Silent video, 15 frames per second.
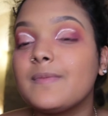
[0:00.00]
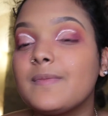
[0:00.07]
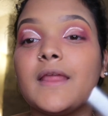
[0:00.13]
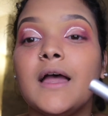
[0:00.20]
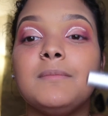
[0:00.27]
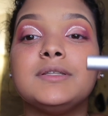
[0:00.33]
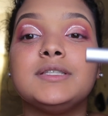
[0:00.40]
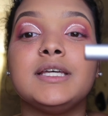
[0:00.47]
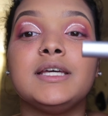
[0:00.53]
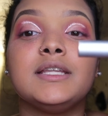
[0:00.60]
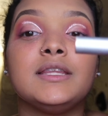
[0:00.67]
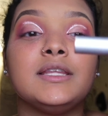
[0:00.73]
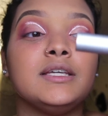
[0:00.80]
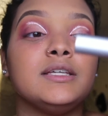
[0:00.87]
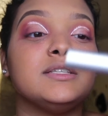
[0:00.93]
I'm gonna take
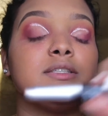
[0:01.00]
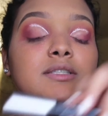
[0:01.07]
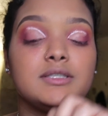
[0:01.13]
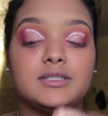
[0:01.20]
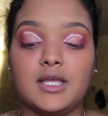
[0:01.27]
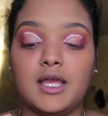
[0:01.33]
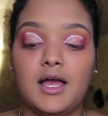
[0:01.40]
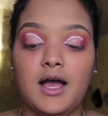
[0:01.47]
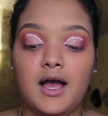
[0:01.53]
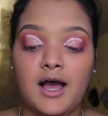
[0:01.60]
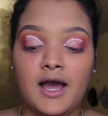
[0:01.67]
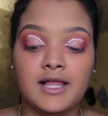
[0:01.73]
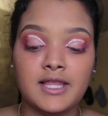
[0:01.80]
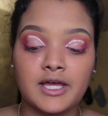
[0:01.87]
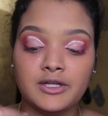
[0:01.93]
this
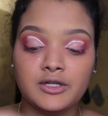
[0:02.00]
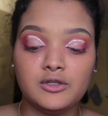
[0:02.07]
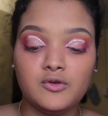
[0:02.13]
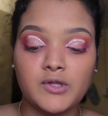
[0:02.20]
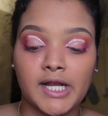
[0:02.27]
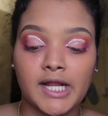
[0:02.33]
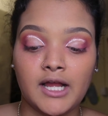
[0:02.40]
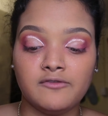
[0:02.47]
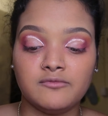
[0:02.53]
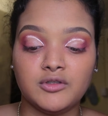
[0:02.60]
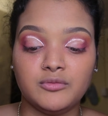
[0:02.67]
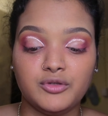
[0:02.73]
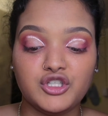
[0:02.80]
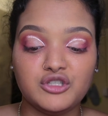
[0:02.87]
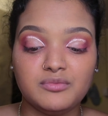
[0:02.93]
eyeliner glue that I got from the
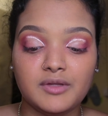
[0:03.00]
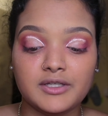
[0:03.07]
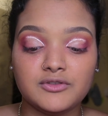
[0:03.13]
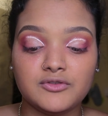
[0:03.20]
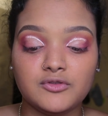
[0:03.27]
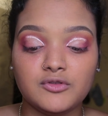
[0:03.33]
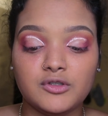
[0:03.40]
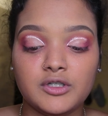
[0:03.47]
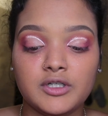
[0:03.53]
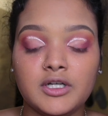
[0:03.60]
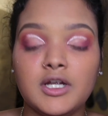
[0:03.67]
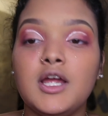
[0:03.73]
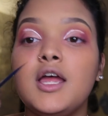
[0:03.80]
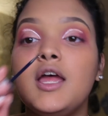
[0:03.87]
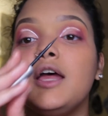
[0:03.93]
beauty supply store.
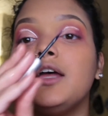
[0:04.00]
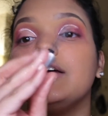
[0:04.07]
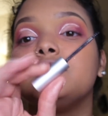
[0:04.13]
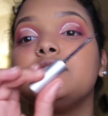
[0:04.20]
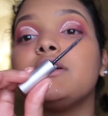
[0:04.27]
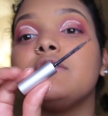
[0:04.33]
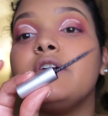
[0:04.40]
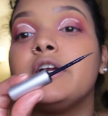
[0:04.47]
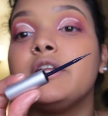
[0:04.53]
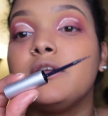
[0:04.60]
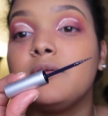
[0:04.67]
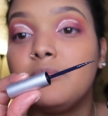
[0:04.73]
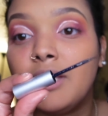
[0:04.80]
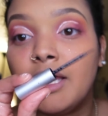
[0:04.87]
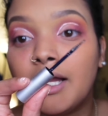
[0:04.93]
It's like a regular
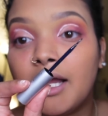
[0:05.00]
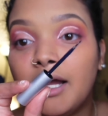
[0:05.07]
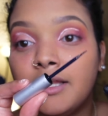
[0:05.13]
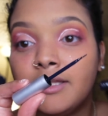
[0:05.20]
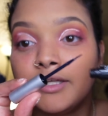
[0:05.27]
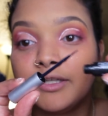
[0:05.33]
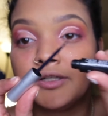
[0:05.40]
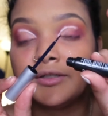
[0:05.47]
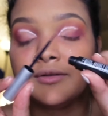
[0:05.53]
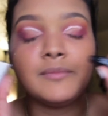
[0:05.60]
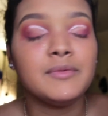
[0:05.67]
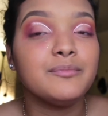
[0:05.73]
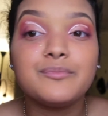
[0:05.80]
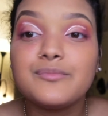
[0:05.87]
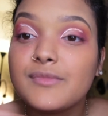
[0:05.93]
black
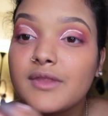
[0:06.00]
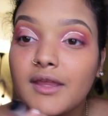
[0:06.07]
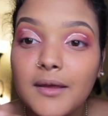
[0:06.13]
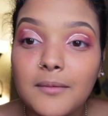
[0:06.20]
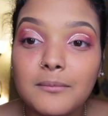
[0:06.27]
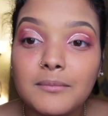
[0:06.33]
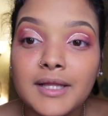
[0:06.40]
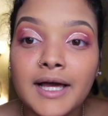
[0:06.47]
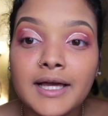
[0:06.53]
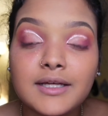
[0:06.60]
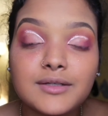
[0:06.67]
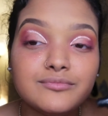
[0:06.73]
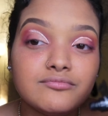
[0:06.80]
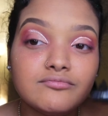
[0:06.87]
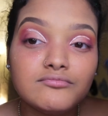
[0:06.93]
eyeliner. Black.
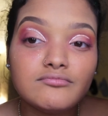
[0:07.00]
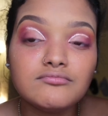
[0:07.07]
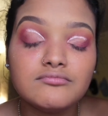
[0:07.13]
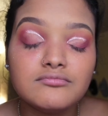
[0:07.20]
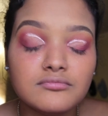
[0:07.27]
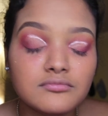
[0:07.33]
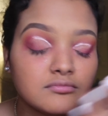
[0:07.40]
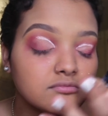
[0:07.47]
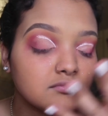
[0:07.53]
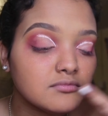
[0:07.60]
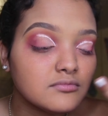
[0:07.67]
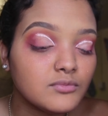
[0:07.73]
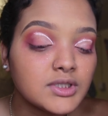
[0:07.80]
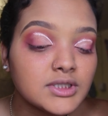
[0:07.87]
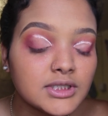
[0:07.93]

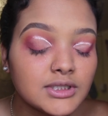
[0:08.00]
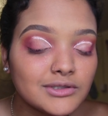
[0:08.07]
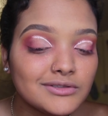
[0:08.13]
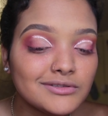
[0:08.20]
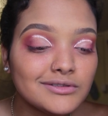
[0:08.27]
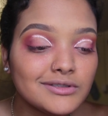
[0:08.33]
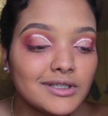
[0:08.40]
What is this?